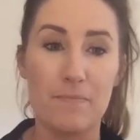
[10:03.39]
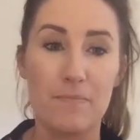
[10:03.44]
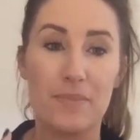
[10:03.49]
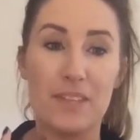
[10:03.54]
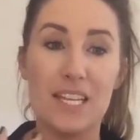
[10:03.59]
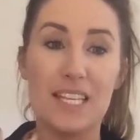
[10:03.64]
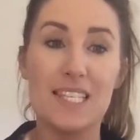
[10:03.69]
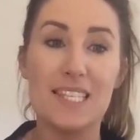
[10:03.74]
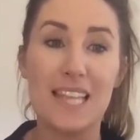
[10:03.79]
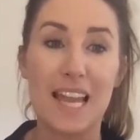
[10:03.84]

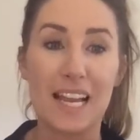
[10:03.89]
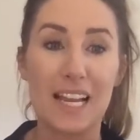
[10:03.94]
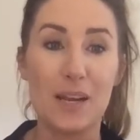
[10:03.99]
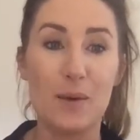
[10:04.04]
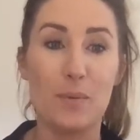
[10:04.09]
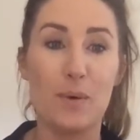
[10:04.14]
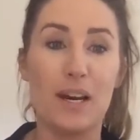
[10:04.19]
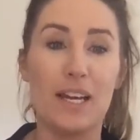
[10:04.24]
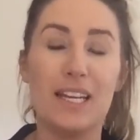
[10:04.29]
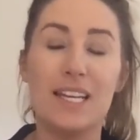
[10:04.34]
The
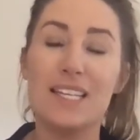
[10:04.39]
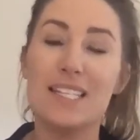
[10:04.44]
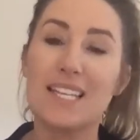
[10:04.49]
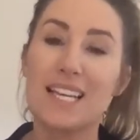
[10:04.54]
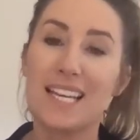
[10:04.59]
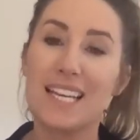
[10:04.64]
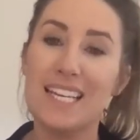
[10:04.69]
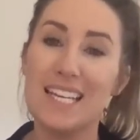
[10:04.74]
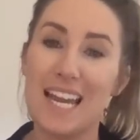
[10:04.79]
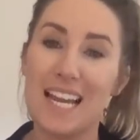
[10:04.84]
second one is
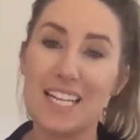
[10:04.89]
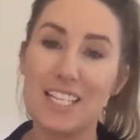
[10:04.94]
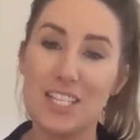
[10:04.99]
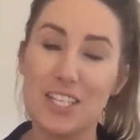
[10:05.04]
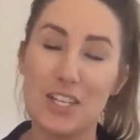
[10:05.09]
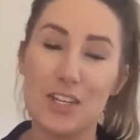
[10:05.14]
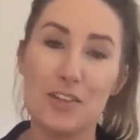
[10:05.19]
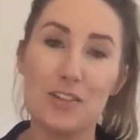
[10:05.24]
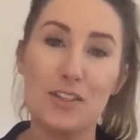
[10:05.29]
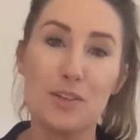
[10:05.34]
it connects
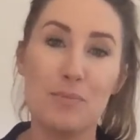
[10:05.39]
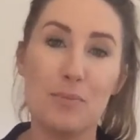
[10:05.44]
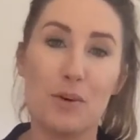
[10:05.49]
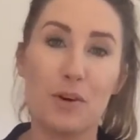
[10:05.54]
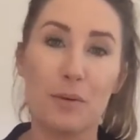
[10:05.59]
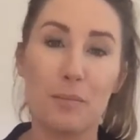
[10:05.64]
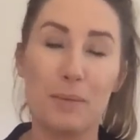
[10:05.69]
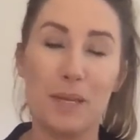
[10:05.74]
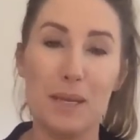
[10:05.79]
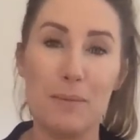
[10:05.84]
you to
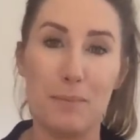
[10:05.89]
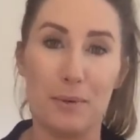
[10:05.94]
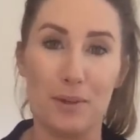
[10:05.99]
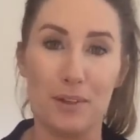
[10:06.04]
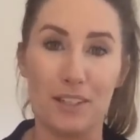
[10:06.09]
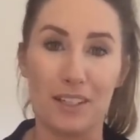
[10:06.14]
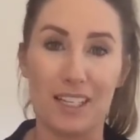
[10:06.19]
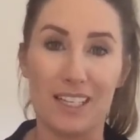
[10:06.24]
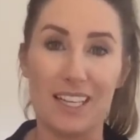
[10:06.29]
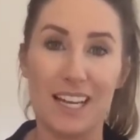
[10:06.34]
more people.
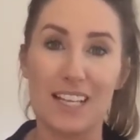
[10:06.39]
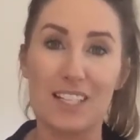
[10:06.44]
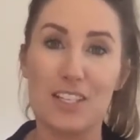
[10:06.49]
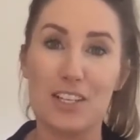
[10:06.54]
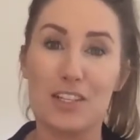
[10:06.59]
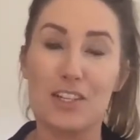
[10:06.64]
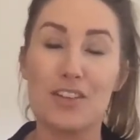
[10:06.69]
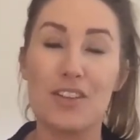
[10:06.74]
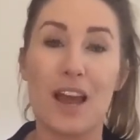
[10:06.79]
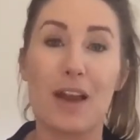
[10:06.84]
It connects
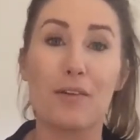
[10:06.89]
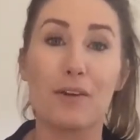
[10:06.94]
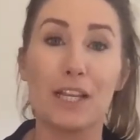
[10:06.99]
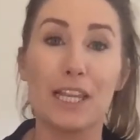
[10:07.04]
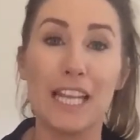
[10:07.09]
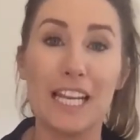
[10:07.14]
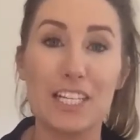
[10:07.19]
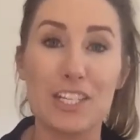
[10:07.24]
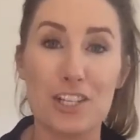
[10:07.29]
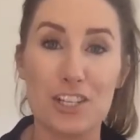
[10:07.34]
you to that
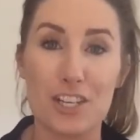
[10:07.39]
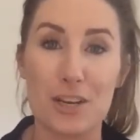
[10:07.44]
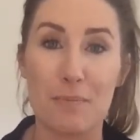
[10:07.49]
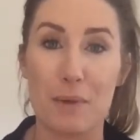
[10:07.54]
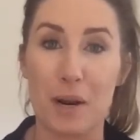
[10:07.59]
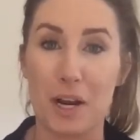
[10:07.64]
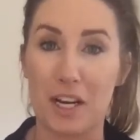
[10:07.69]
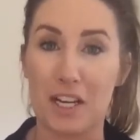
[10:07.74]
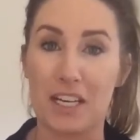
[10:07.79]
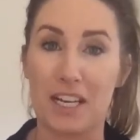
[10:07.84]
relationship
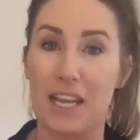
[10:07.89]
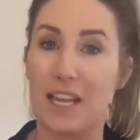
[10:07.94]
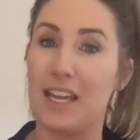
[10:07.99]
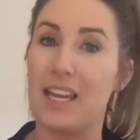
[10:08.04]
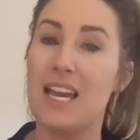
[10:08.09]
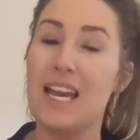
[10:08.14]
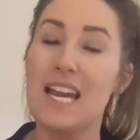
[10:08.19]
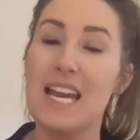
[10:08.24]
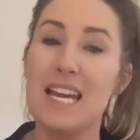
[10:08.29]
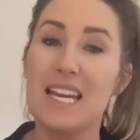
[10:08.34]
marketing
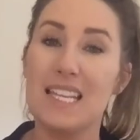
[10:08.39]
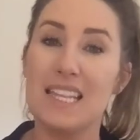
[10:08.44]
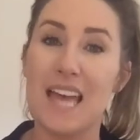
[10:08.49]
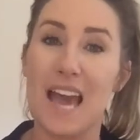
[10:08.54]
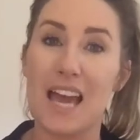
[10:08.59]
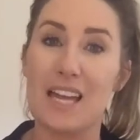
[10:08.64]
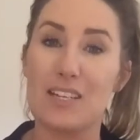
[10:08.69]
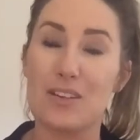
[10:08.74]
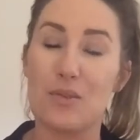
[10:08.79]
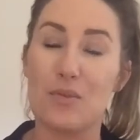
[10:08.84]

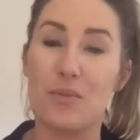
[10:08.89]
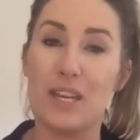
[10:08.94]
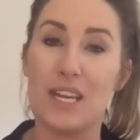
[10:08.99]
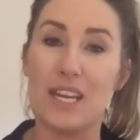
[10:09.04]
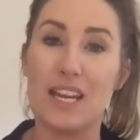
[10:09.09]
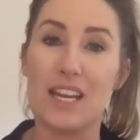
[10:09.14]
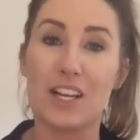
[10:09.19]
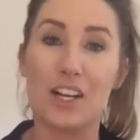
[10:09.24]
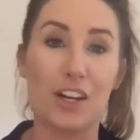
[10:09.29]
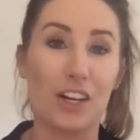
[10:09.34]
that
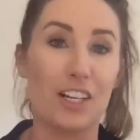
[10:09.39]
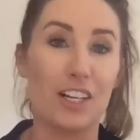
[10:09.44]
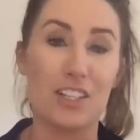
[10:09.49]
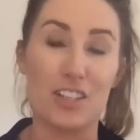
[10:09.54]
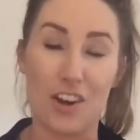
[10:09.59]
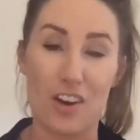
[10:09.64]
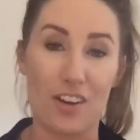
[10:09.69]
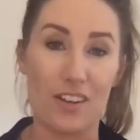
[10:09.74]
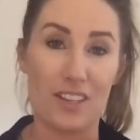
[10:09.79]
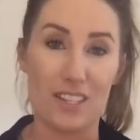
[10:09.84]
we encourage
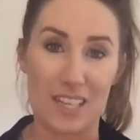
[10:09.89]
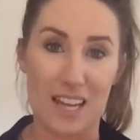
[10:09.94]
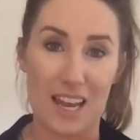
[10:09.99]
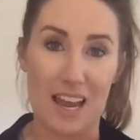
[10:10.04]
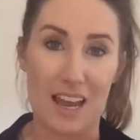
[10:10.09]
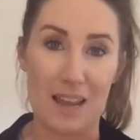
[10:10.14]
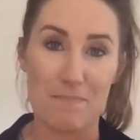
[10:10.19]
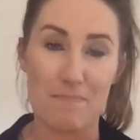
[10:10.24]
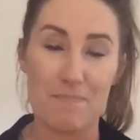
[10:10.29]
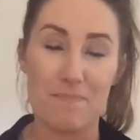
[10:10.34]
all the
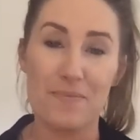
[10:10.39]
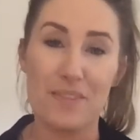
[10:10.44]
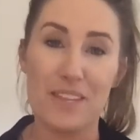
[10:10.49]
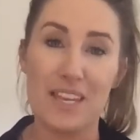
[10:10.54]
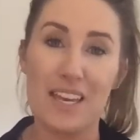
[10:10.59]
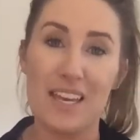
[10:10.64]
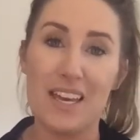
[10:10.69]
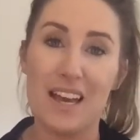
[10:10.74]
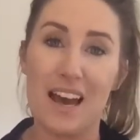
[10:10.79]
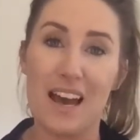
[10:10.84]

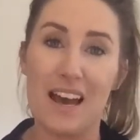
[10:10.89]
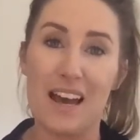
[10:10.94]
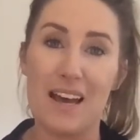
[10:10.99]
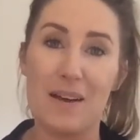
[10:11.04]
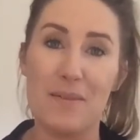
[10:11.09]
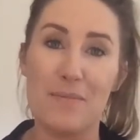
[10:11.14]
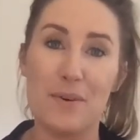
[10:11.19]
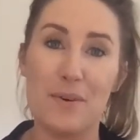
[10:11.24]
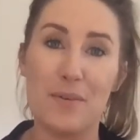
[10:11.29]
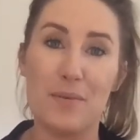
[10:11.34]

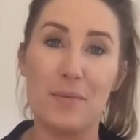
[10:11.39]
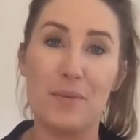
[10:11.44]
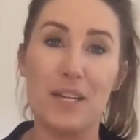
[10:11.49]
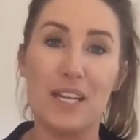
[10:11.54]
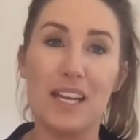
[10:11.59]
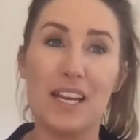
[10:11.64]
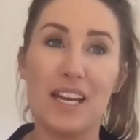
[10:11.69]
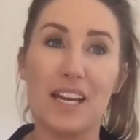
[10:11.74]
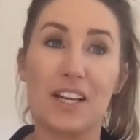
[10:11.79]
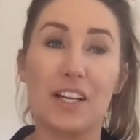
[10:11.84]
time.
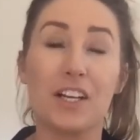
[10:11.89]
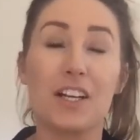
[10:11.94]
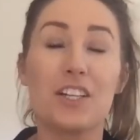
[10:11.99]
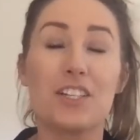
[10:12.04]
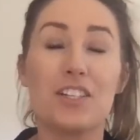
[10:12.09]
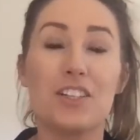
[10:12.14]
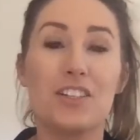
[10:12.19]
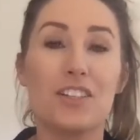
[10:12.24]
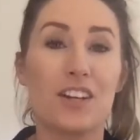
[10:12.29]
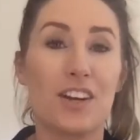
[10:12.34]
We
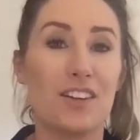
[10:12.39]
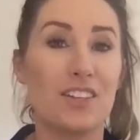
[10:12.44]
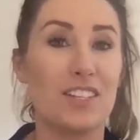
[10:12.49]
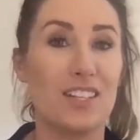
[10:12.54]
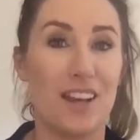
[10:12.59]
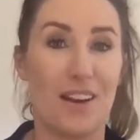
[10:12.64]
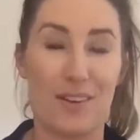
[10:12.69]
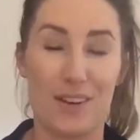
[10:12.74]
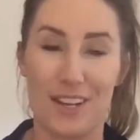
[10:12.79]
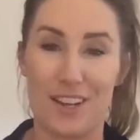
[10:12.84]
encourage you to go to
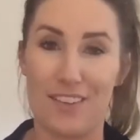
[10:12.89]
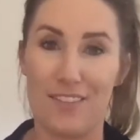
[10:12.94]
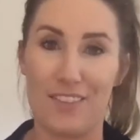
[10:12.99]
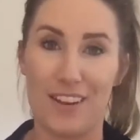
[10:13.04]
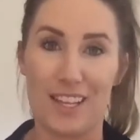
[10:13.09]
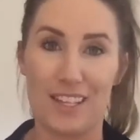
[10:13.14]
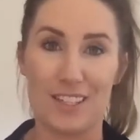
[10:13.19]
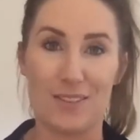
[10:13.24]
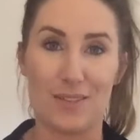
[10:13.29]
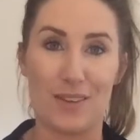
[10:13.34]
networking
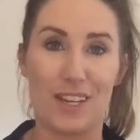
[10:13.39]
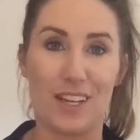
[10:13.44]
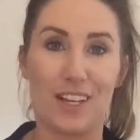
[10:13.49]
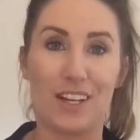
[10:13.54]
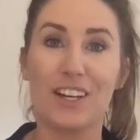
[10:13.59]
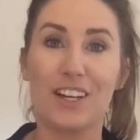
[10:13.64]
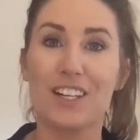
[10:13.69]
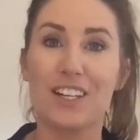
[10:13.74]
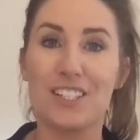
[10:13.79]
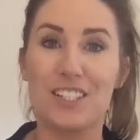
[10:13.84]
events. We
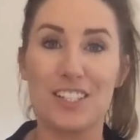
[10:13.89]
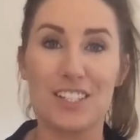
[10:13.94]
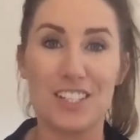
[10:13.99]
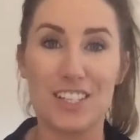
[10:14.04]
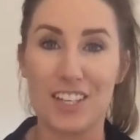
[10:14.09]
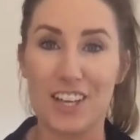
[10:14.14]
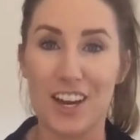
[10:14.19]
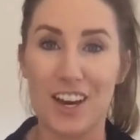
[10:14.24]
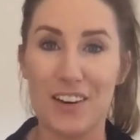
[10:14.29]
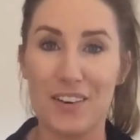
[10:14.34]
encourage you
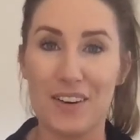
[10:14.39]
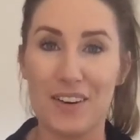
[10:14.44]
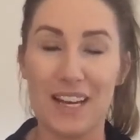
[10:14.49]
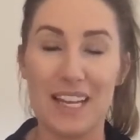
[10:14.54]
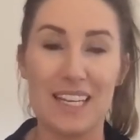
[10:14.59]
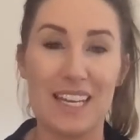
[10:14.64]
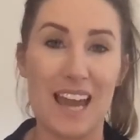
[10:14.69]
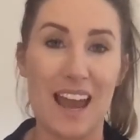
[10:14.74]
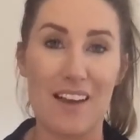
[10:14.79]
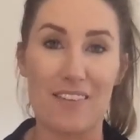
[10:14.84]
to go
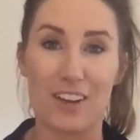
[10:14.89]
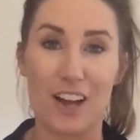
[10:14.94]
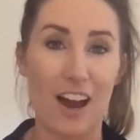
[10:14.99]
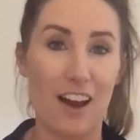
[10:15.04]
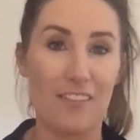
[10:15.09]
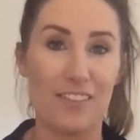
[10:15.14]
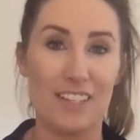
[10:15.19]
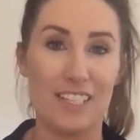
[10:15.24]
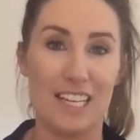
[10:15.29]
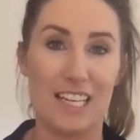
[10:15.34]
and have
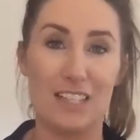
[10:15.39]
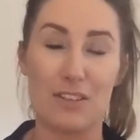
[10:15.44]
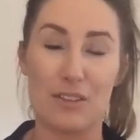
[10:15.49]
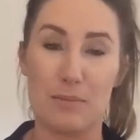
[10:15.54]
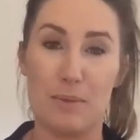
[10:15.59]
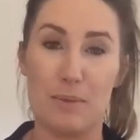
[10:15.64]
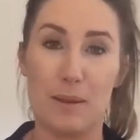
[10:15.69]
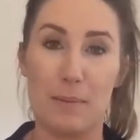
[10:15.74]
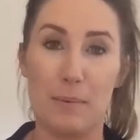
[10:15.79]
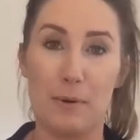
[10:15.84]
coffee dates
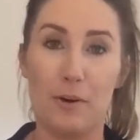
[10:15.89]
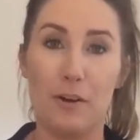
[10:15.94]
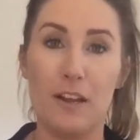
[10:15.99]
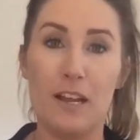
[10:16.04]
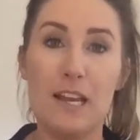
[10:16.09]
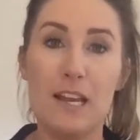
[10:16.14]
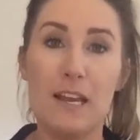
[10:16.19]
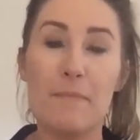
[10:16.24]
with people.